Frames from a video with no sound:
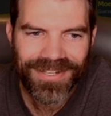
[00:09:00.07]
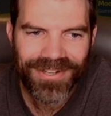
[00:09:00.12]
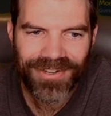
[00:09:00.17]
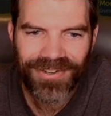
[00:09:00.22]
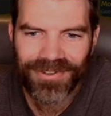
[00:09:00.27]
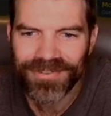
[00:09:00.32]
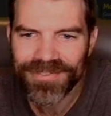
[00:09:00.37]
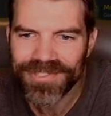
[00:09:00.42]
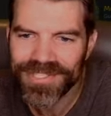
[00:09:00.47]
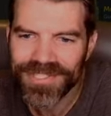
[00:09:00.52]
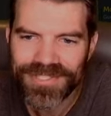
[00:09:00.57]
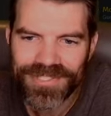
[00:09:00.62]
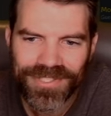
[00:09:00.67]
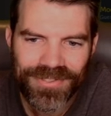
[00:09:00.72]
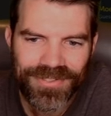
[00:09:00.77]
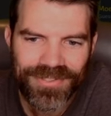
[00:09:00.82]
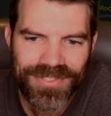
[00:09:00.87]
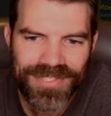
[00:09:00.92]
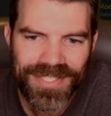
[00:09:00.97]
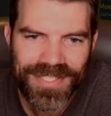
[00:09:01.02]
oh, just
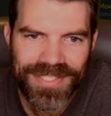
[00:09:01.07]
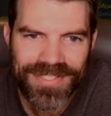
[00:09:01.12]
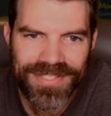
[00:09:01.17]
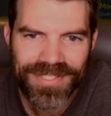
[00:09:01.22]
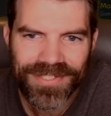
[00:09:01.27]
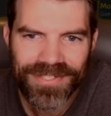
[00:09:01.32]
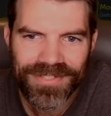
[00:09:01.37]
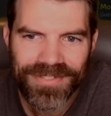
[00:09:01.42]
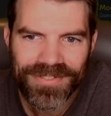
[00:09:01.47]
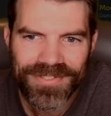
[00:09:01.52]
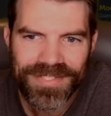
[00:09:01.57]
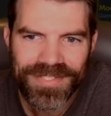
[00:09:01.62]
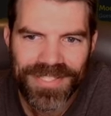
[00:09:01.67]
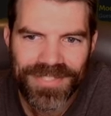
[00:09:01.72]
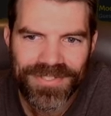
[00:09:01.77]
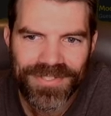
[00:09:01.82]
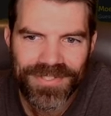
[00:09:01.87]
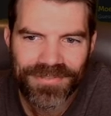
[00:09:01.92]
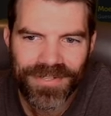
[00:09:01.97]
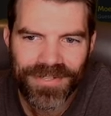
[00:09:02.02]
use these heroes.
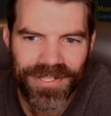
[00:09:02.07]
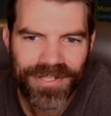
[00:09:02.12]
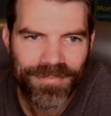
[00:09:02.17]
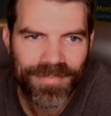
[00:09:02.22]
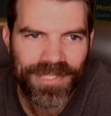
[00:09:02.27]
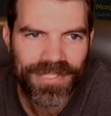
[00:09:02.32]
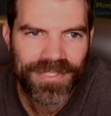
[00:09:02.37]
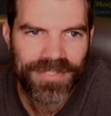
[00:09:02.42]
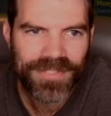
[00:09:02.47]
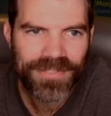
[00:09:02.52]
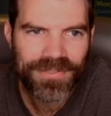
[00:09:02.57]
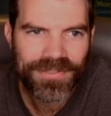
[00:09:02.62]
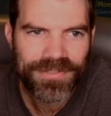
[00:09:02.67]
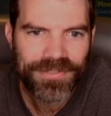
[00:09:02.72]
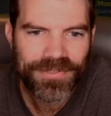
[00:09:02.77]
These are your recommended heroes.